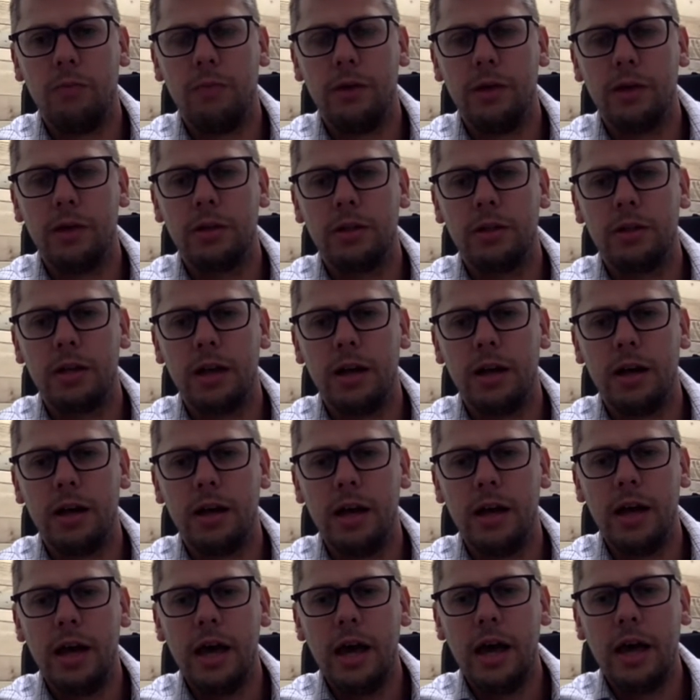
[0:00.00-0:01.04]
But I
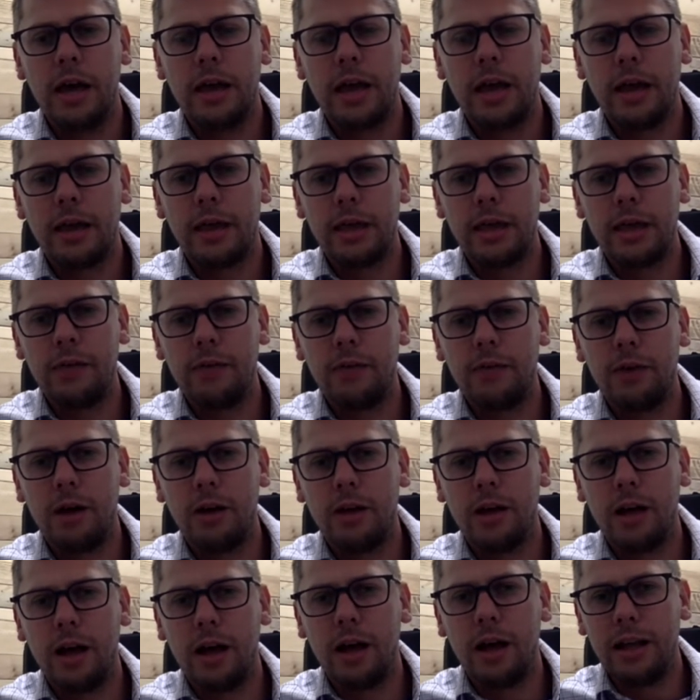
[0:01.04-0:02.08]
think you've
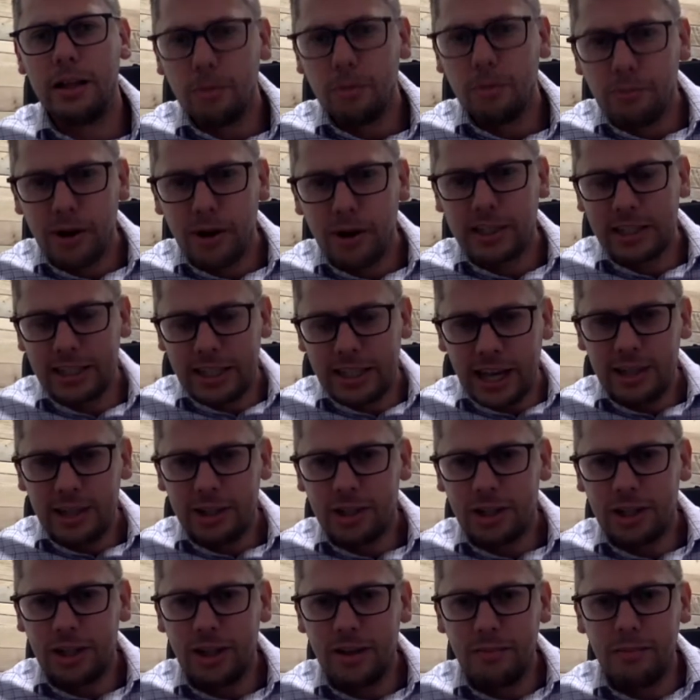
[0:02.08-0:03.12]
got a little
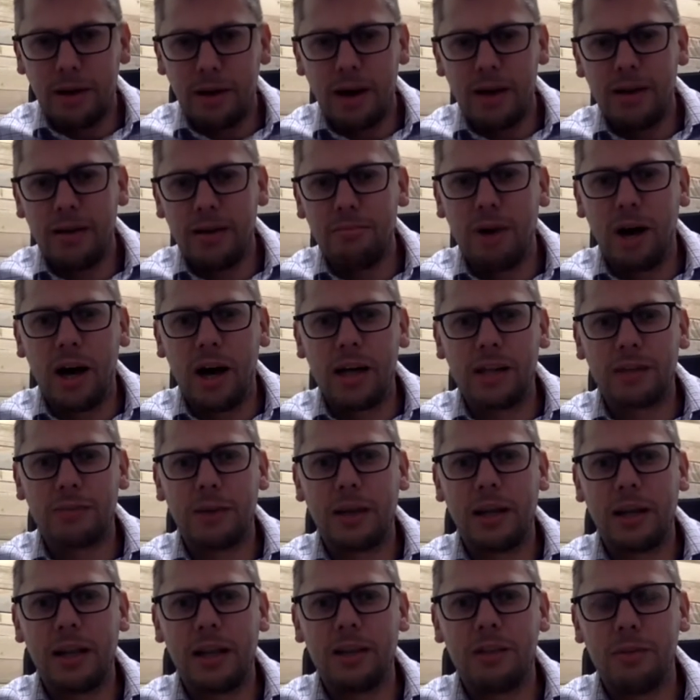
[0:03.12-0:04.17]
presentation that might
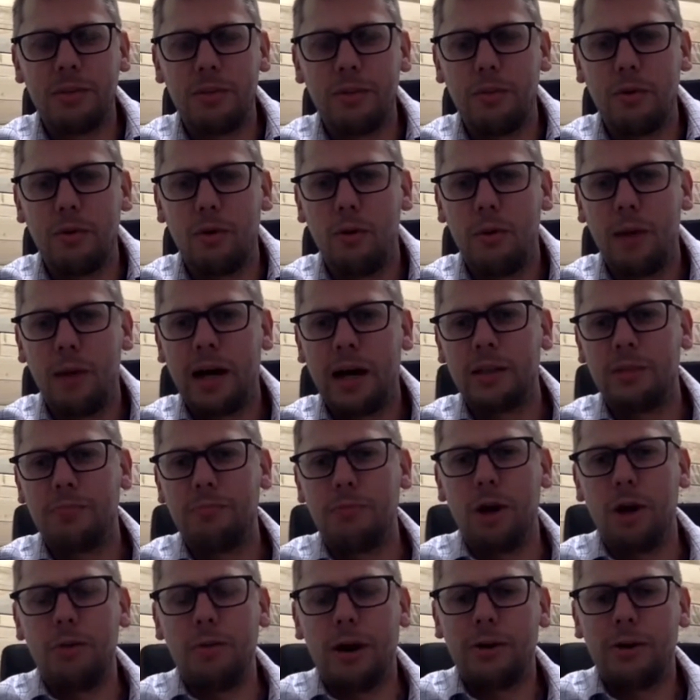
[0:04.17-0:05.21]
explain a little bit more about this
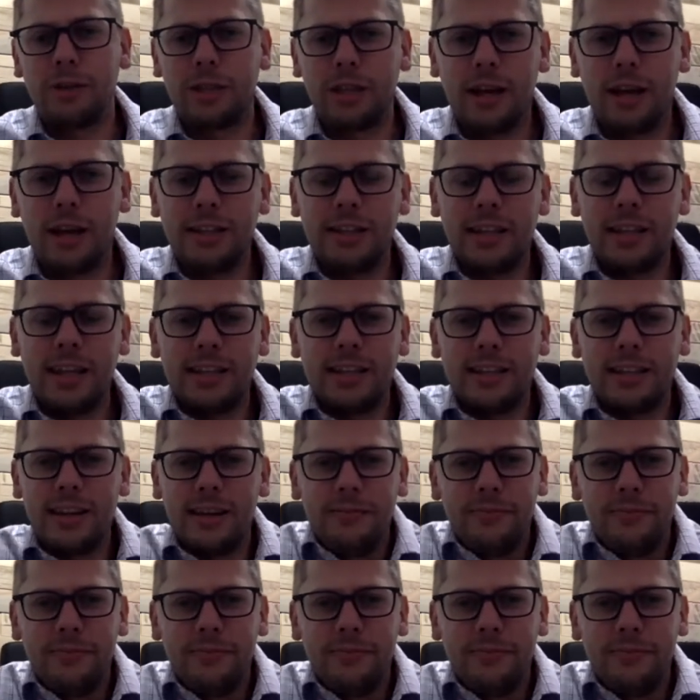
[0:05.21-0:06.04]
mobile site centre.